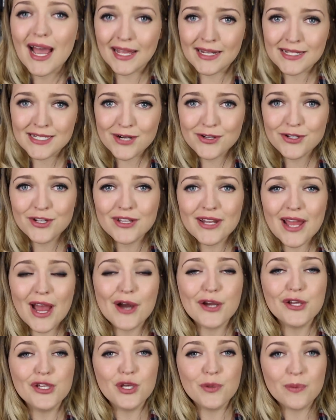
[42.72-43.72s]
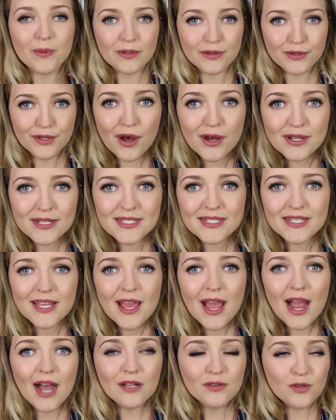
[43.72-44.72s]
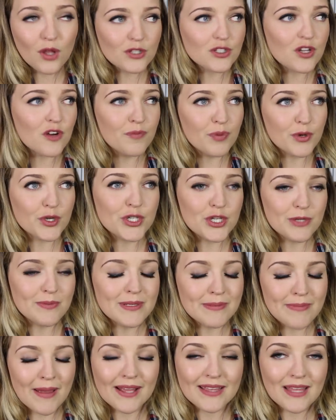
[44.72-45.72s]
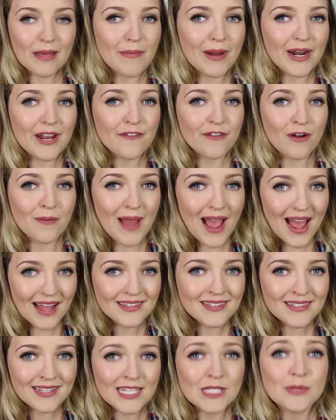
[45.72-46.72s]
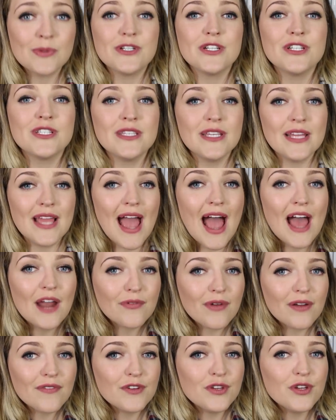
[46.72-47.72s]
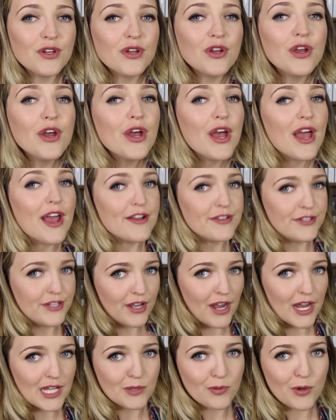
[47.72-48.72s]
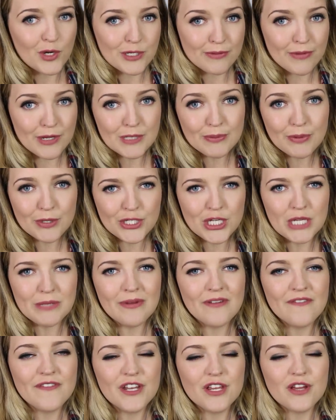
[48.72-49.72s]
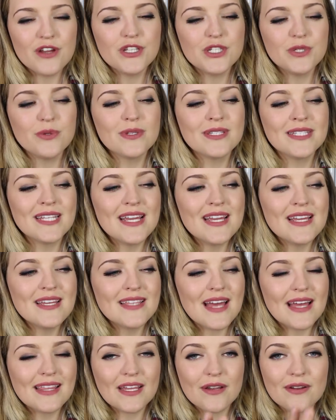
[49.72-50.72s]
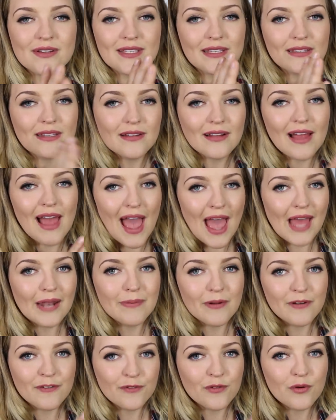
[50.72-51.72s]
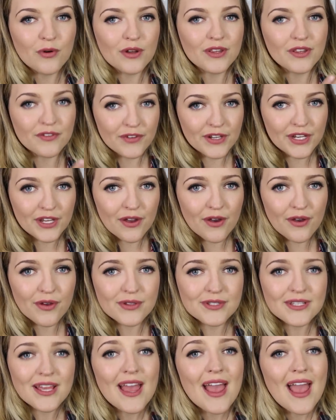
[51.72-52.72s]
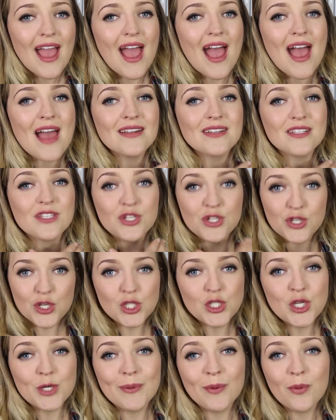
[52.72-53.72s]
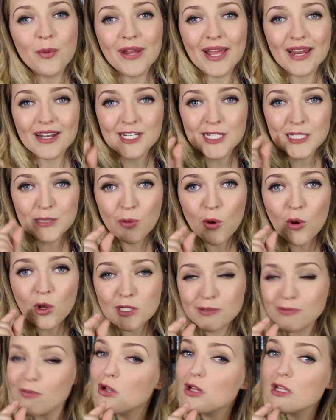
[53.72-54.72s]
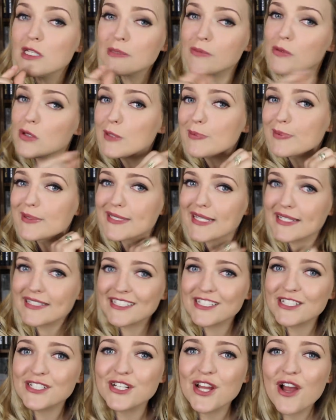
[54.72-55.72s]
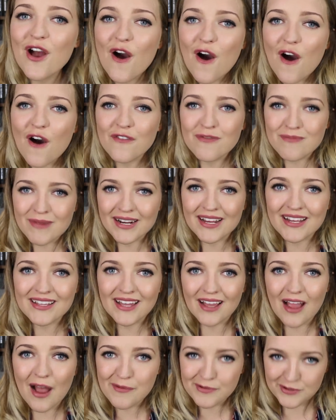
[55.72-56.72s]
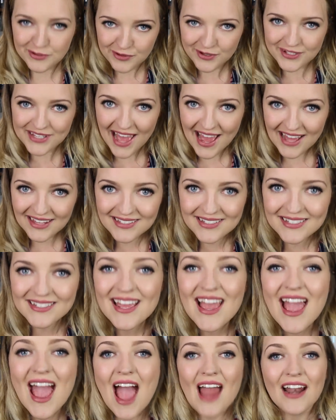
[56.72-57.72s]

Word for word: I can tell you now you will not. A lot of booktubers make their money from AdSense, which is the ad revenue. As you guys watch most booktubing videos, you will see see that there is a little ad before the videos and the YouTuber will get a small, small, small percentage of money that comes from those ads.